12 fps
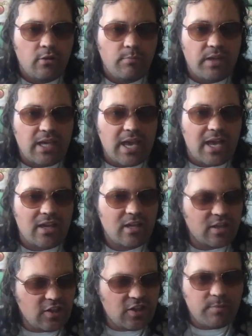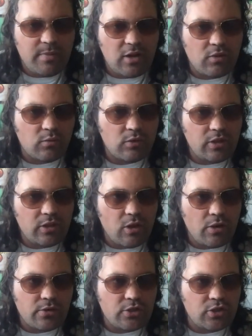But yeah, this has been a really
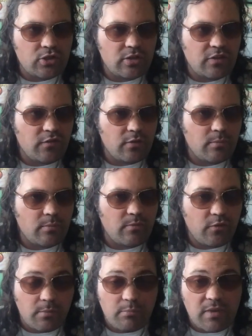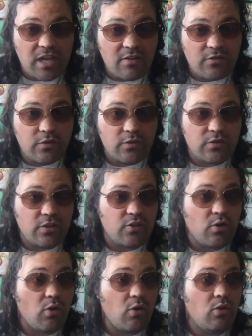long journey for me, for this
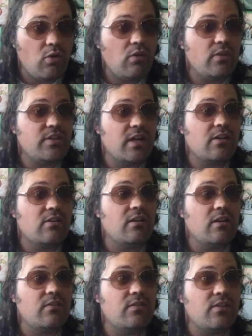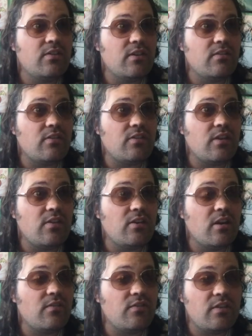whole entire of the season
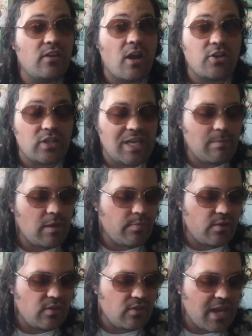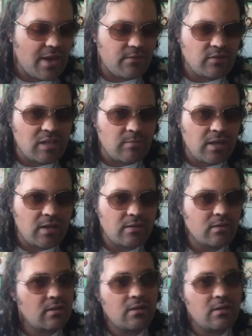of Yashahime, Princess Half-Demon.